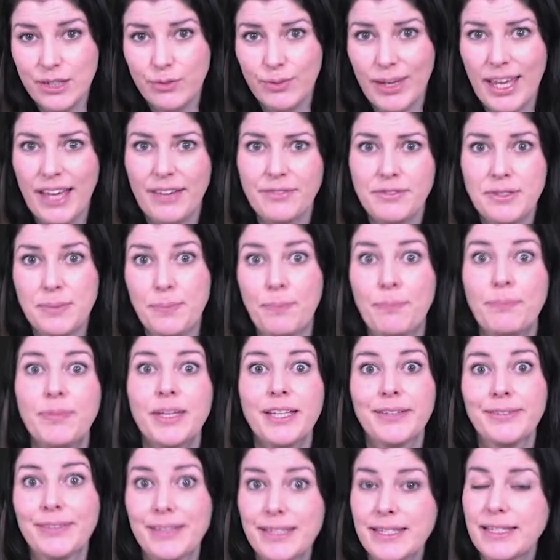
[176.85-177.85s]
We have to
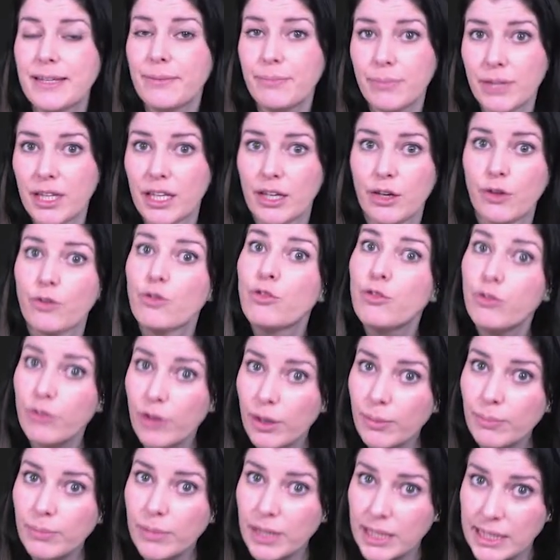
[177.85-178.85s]
build something
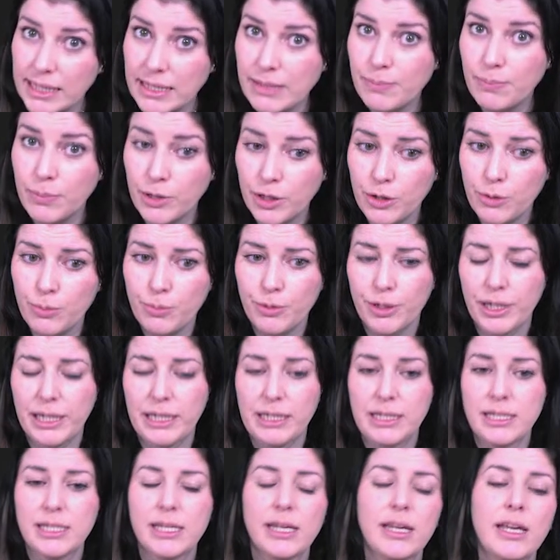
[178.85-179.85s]
from this
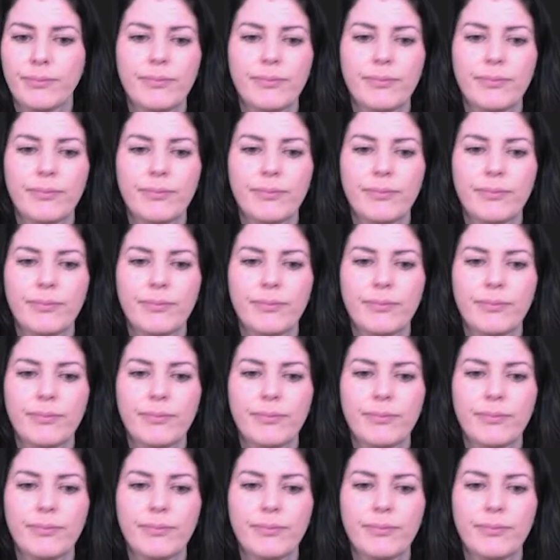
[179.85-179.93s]
blueprint.